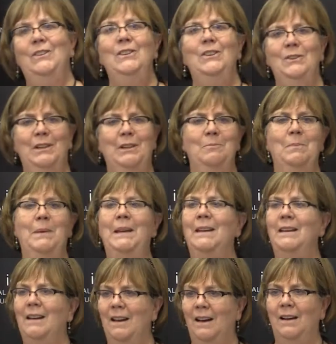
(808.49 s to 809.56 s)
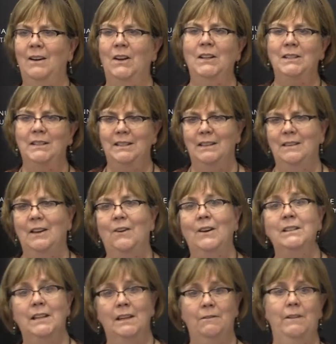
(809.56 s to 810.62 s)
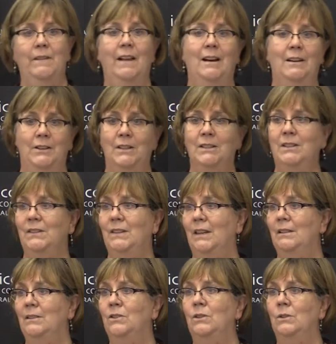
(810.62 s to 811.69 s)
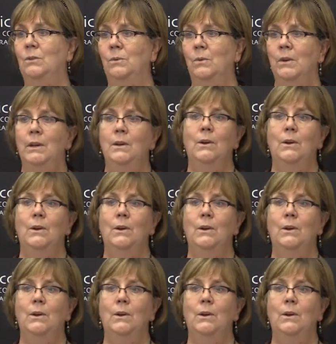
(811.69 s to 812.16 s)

You can be an artist, and there are several artists that do